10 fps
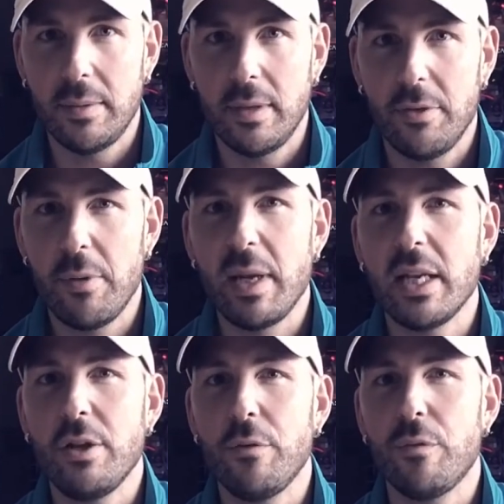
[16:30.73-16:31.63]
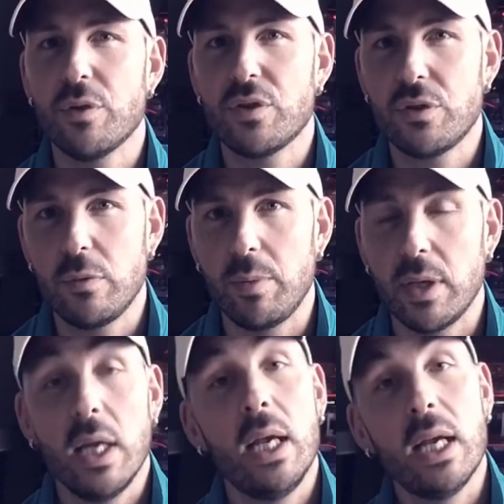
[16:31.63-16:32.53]
They're making you feel stupid.
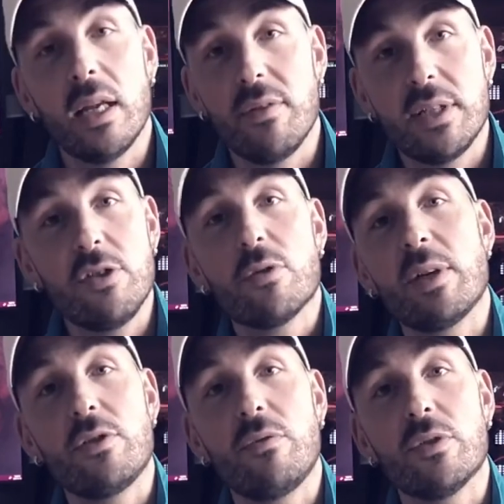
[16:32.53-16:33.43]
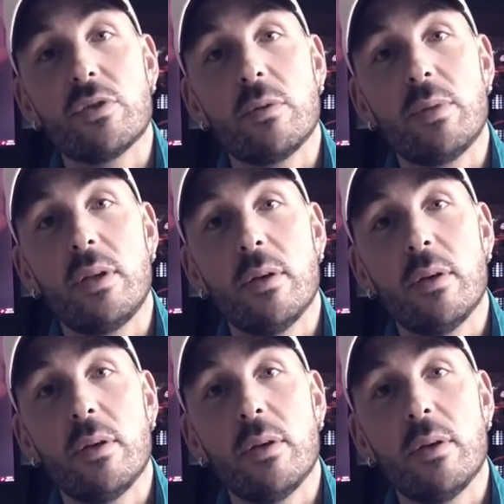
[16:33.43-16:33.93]
And if a teacher makes you feel stupid,